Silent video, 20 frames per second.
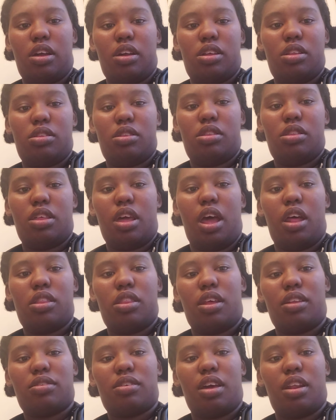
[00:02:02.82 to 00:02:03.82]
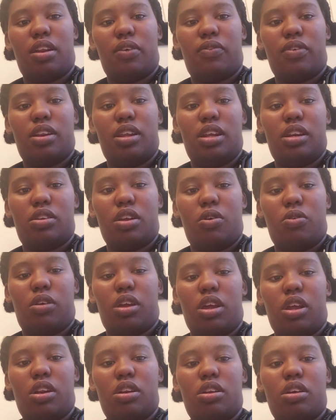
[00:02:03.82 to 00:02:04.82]
I that that's kind of a neat
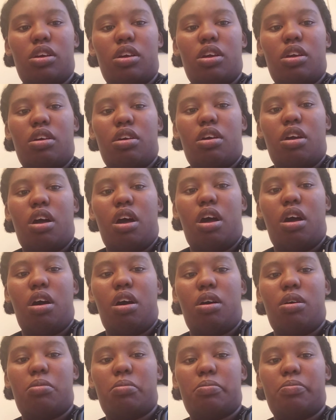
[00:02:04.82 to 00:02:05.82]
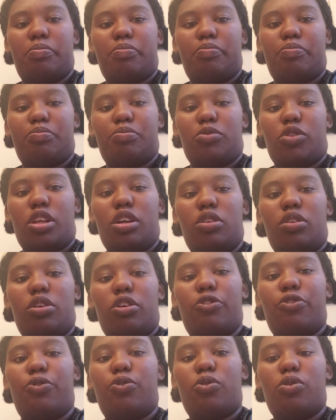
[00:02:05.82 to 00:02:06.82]
token. Um
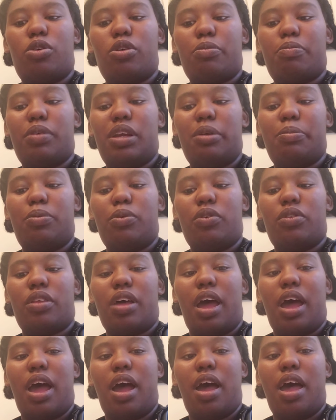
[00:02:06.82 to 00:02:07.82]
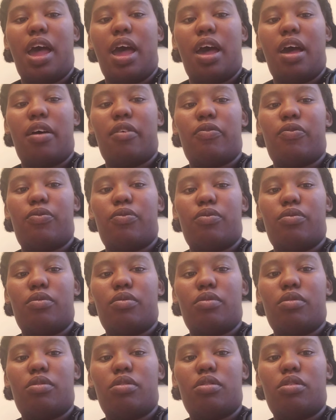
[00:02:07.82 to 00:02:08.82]
look for people that have
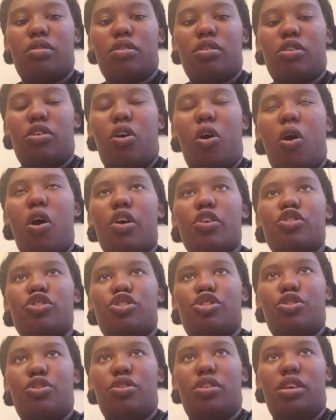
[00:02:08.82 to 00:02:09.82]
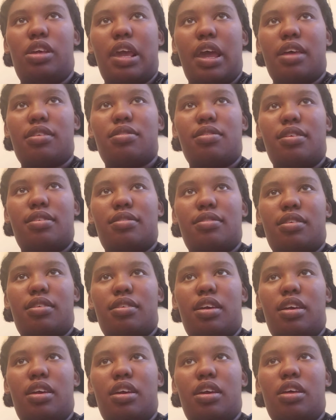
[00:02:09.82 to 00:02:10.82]
gone to the
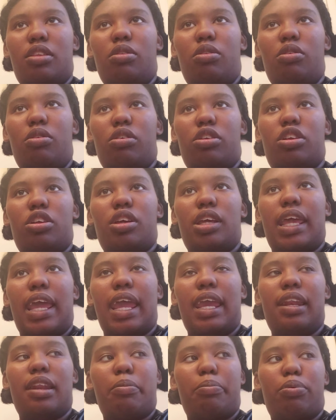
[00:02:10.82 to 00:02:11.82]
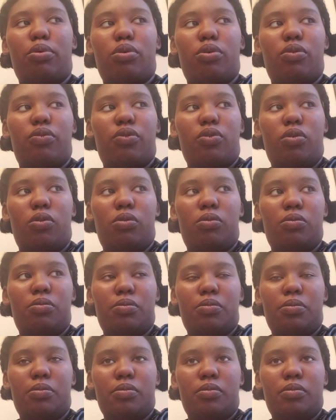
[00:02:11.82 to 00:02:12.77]
SEC and look to gain approval